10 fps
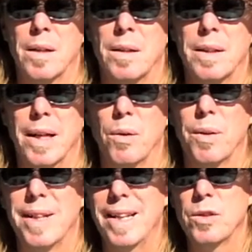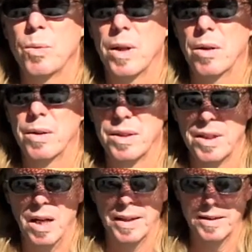Now the next one are the
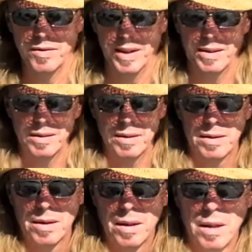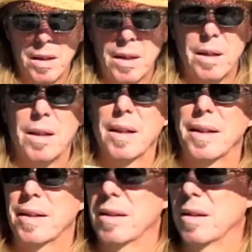sonic devices,
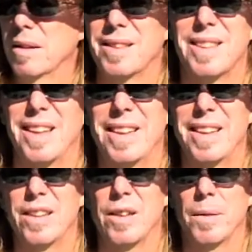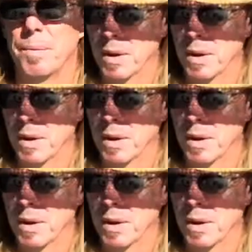like this guy here.